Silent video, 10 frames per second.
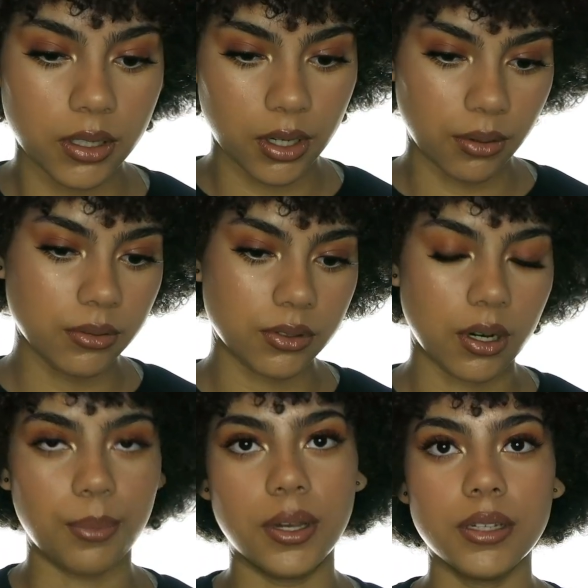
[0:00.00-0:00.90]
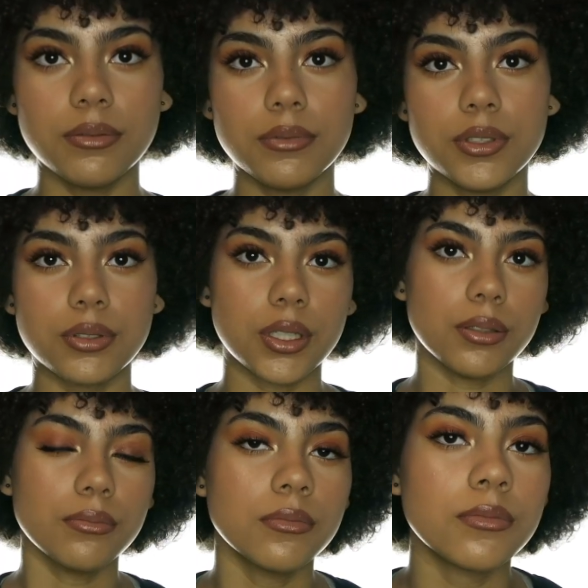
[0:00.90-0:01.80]
you know, drama. You
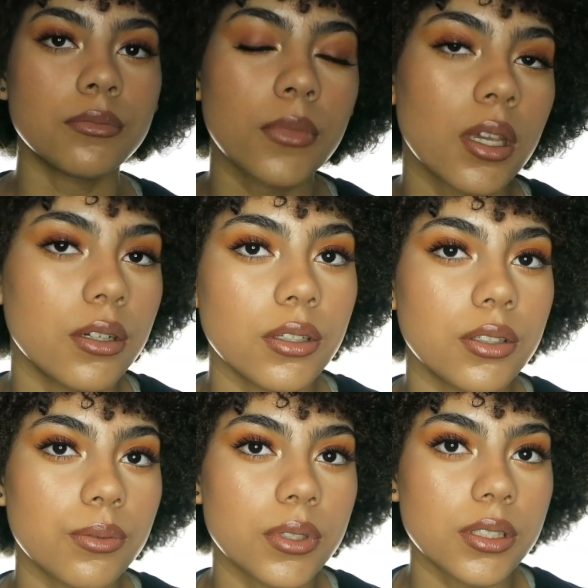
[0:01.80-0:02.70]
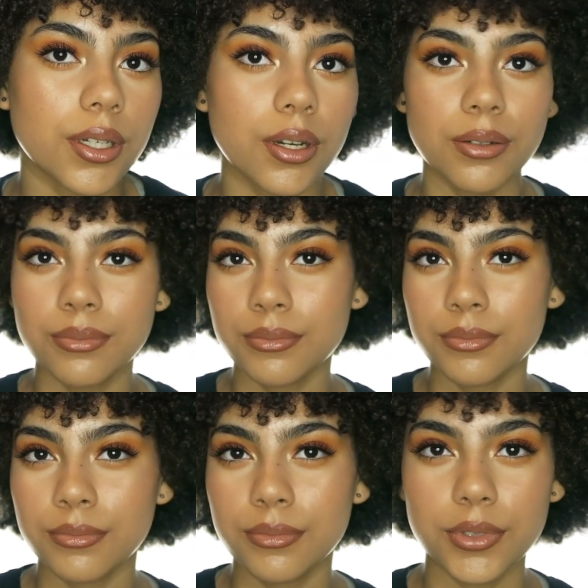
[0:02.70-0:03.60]
see? Do we see her?
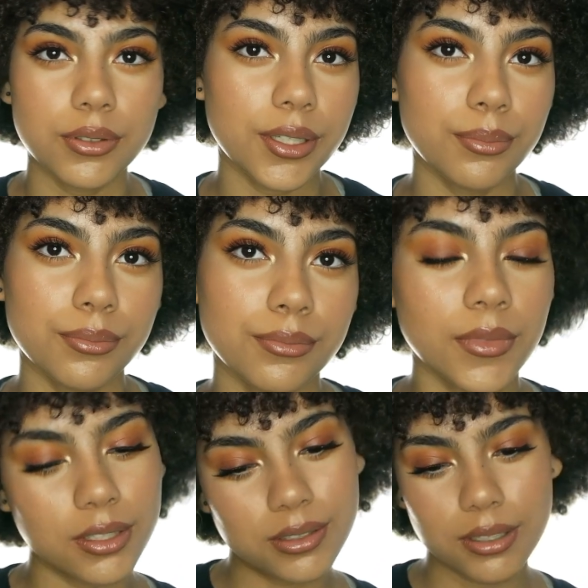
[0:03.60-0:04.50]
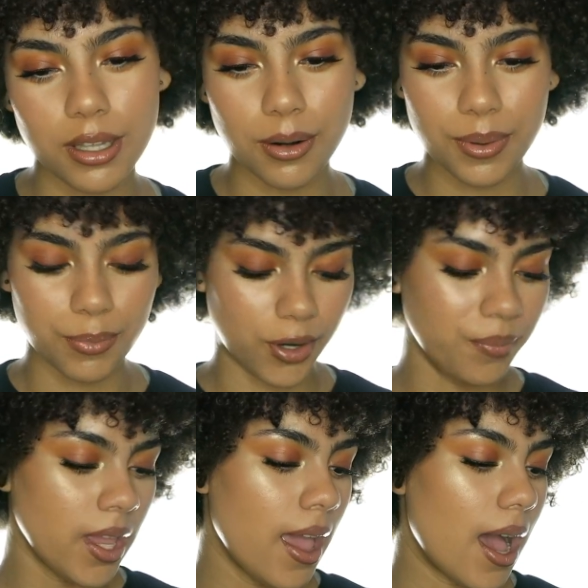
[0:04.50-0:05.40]
You see? Just a little bit more.
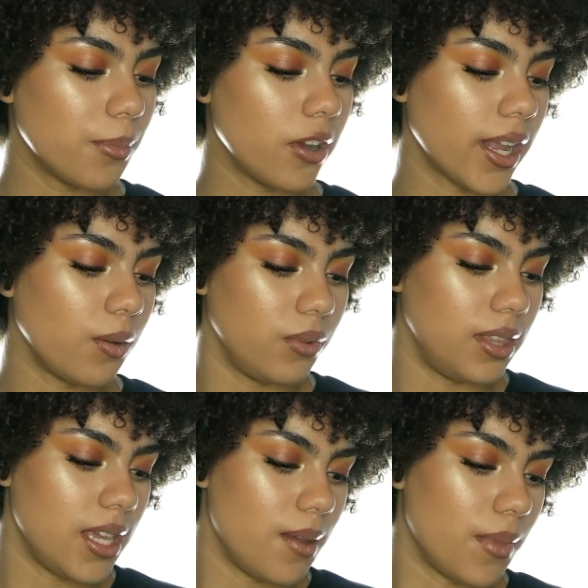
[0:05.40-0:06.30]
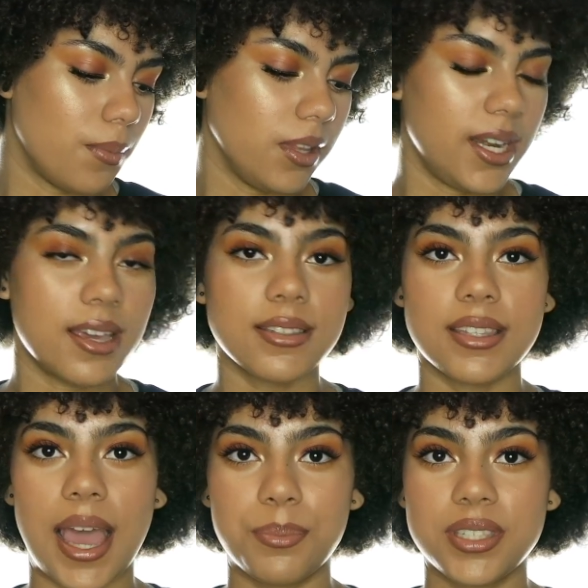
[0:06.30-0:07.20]
I'm going in with the Maybelline
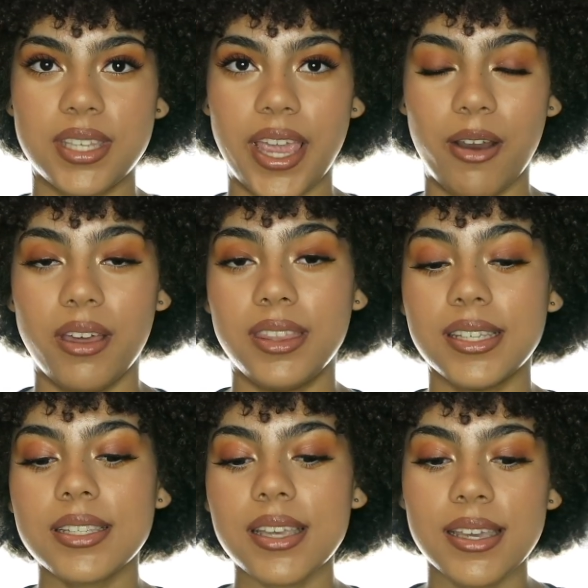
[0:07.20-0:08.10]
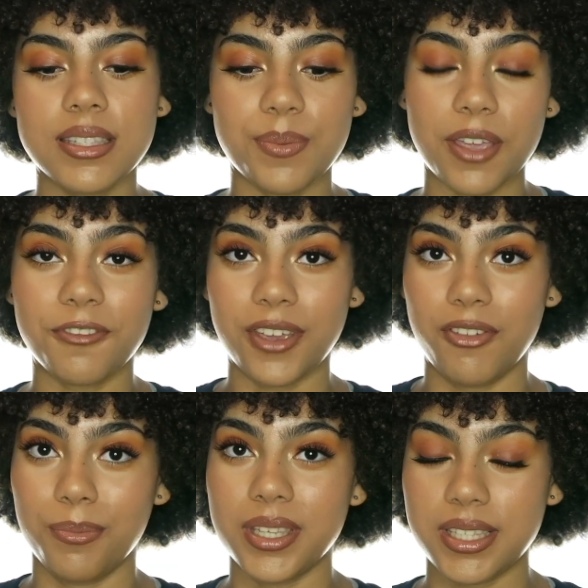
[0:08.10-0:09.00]
Snap Mascara. This is my
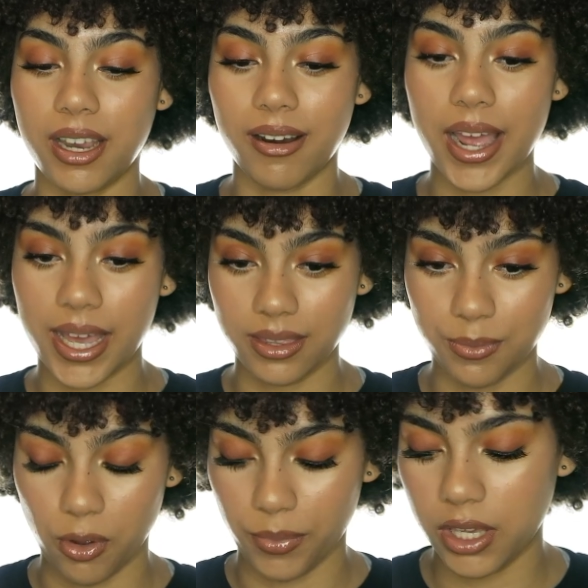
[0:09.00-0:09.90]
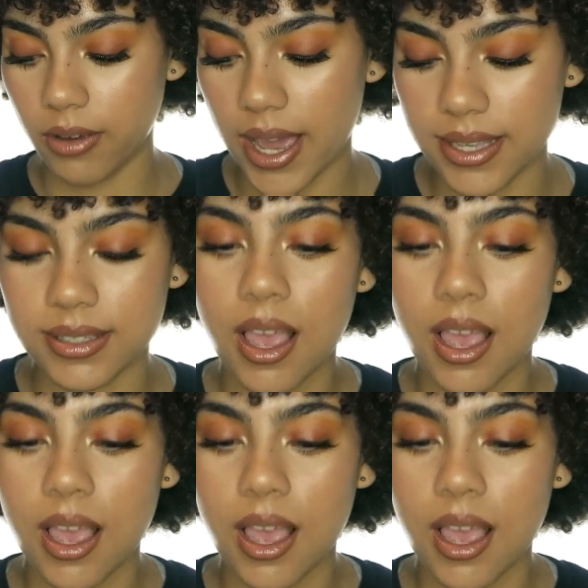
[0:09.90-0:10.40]
favorite mascara at the moment, you guys.